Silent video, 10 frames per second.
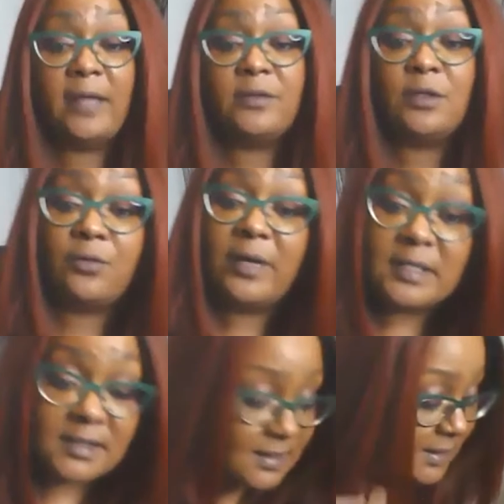have the
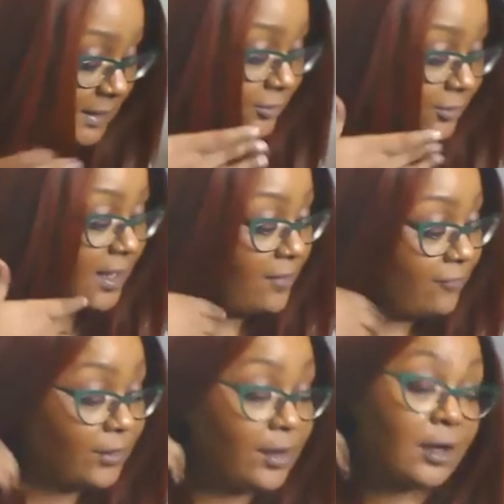craziest leader
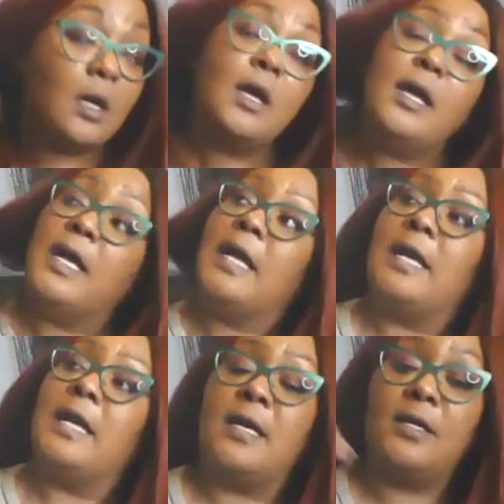ever
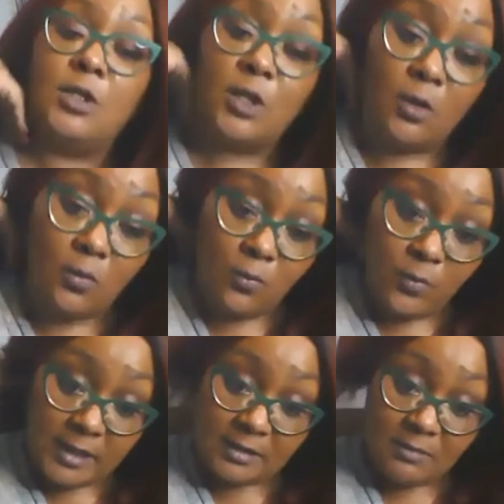and, you know,
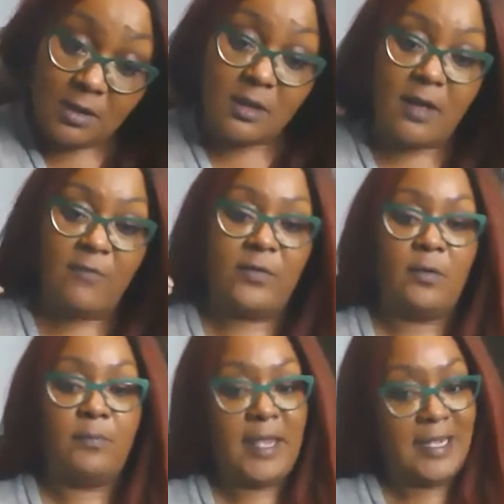in the middle of
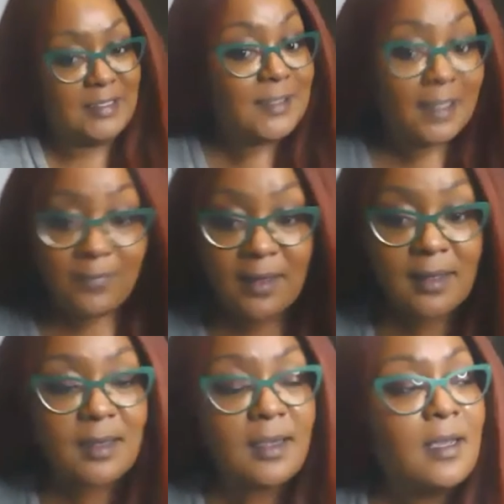a
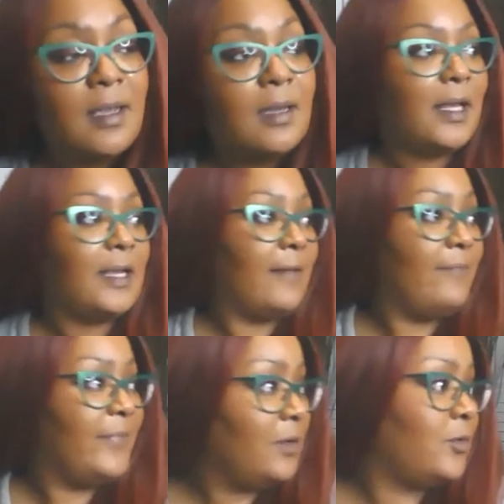pandemic, like um,
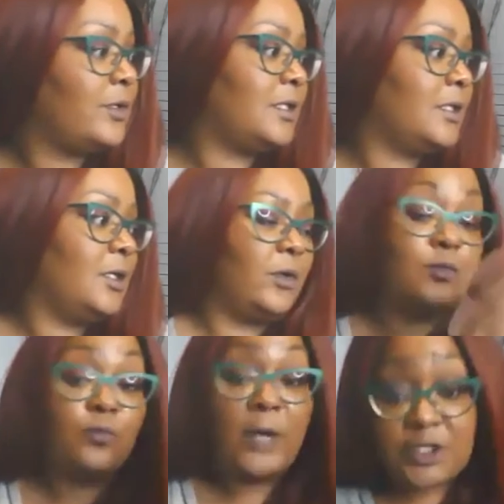mm-hmm. and then we're dealing
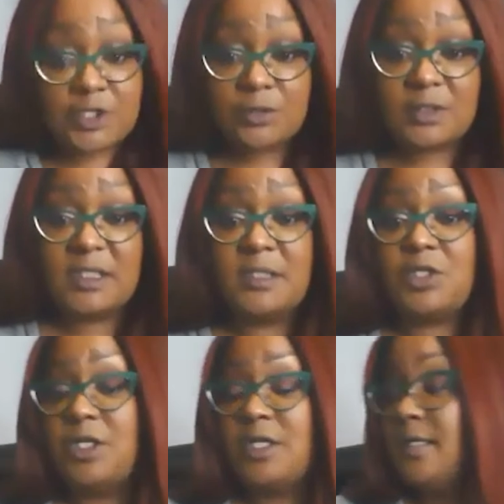with racial
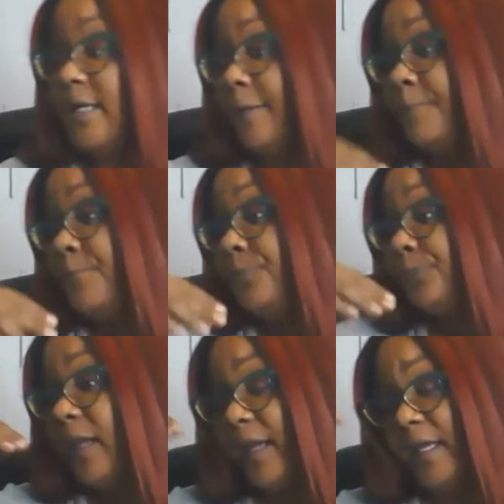tension and
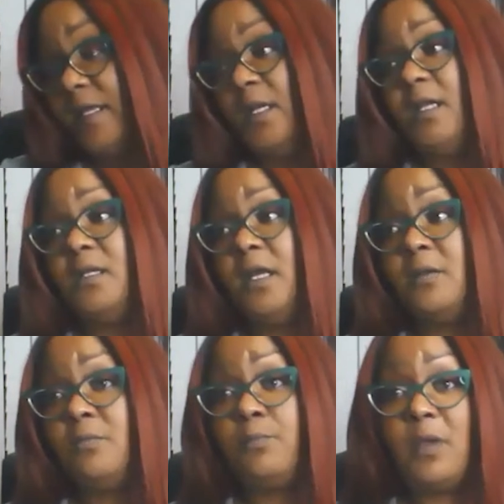and and
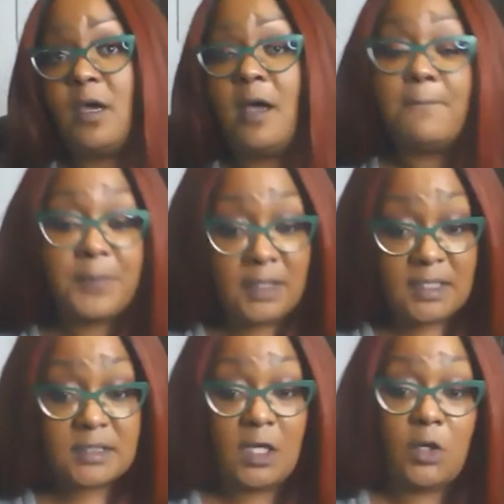and
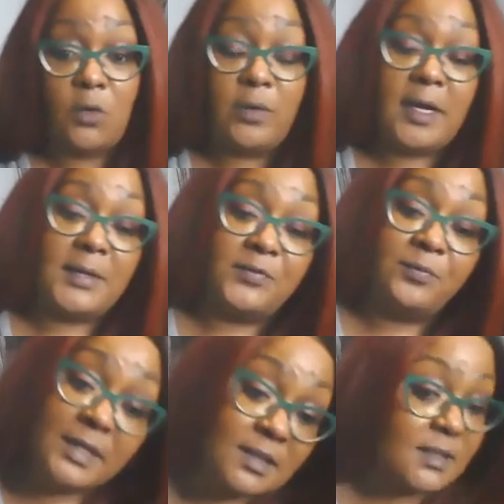companies like going out of
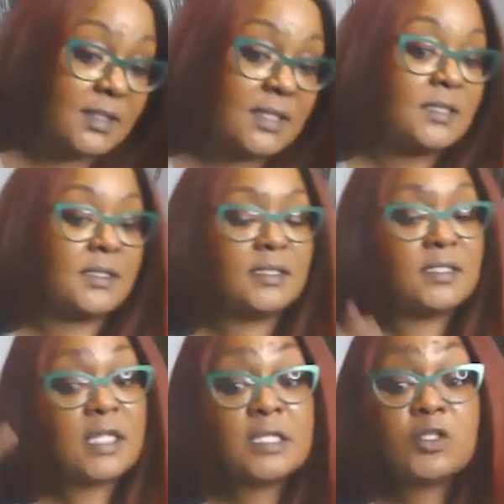business.
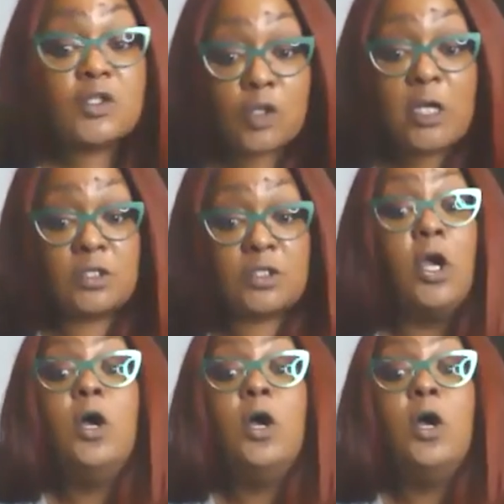It's it's it's